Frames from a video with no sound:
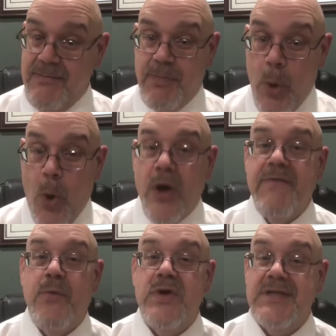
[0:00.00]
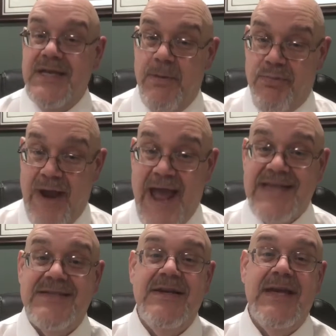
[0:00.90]
Law enforcement in
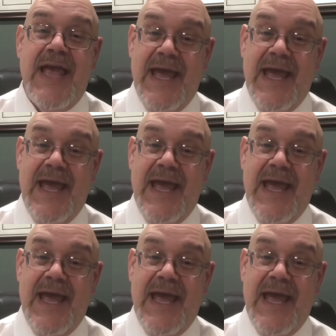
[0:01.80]
Nebraska